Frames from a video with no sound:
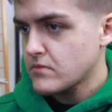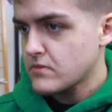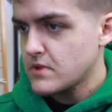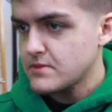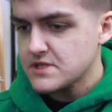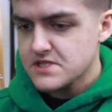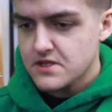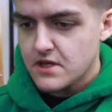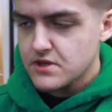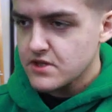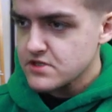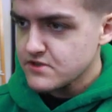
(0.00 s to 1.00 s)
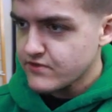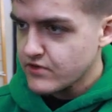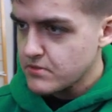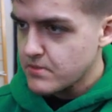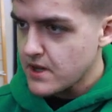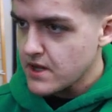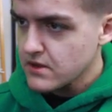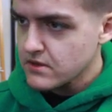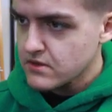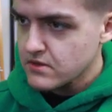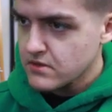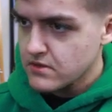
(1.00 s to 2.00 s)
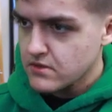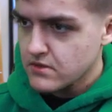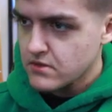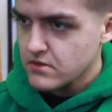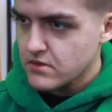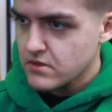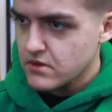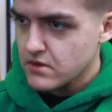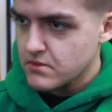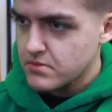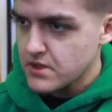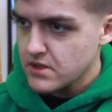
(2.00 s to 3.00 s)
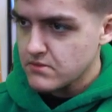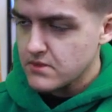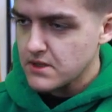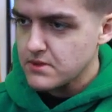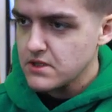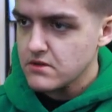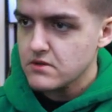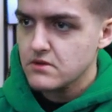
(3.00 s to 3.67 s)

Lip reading: Maybe slide this foot back a bit, maybe.